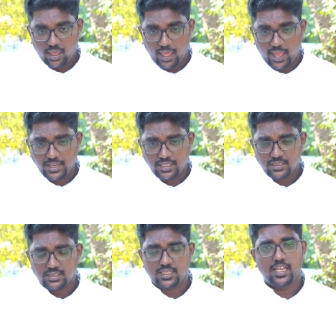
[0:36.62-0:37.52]

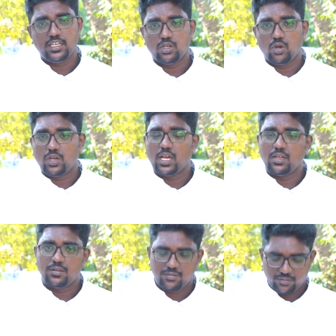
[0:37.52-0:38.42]
and Saint Nona,
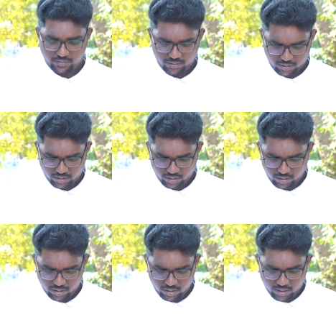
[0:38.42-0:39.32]

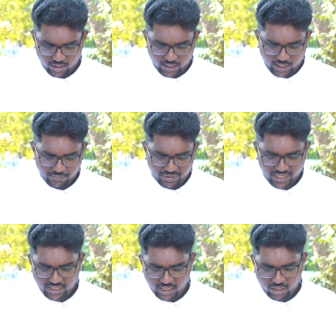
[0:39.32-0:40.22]
and
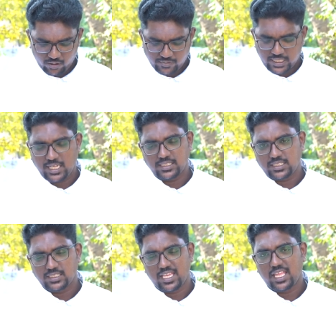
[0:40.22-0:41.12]
brother of Saint
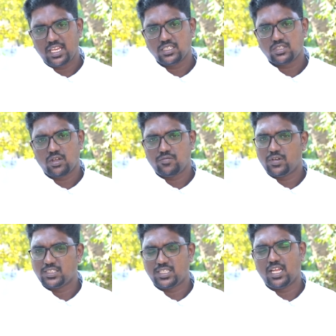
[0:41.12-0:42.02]
Caesarius of
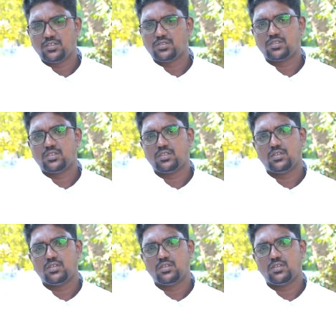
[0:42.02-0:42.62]
Nazianzus.